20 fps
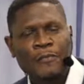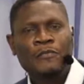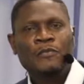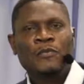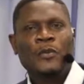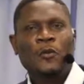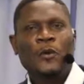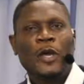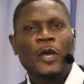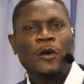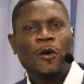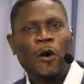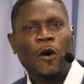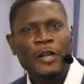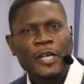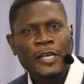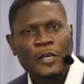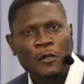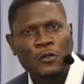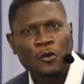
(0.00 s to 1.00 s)
We're calling
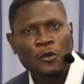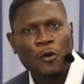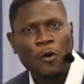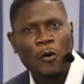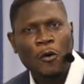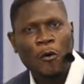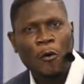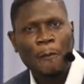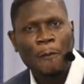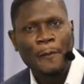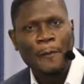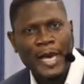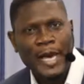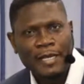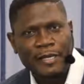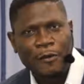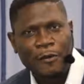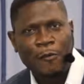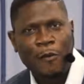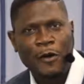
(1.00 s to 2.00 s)
you to obey the
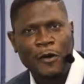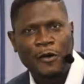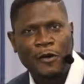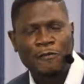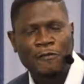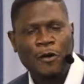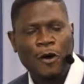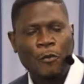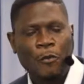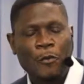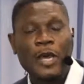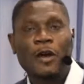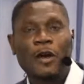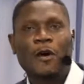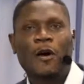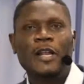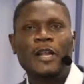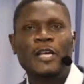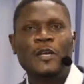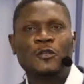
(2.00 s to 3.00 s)
word of God. We're
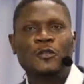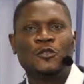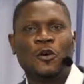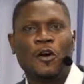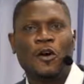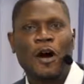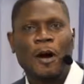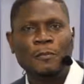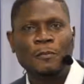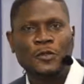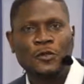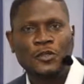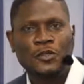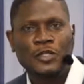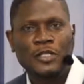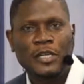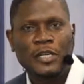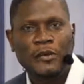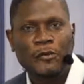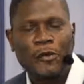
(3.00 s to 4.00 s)
calling you to come to the
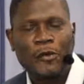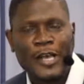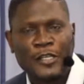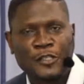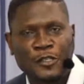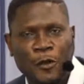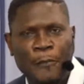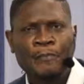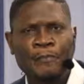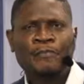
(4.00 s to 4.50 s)
rescue.